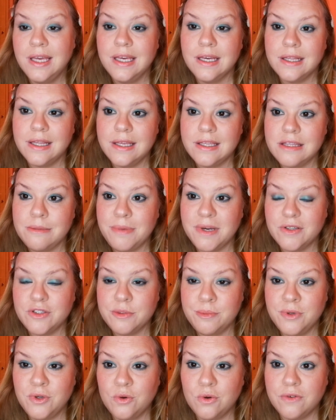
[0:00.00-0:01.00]
click the bell
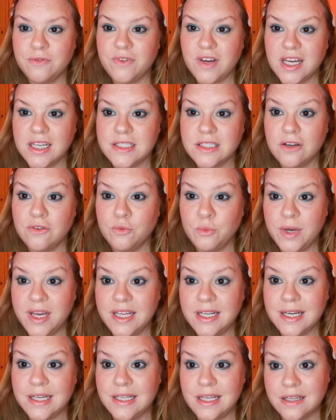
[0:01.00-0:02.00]
to be notified of
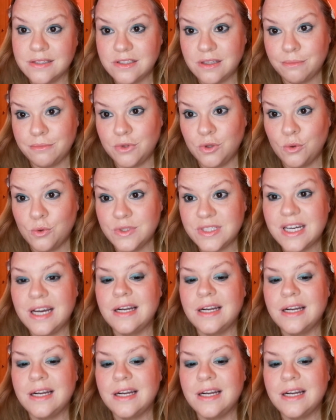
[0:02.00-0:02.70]
when I next upload,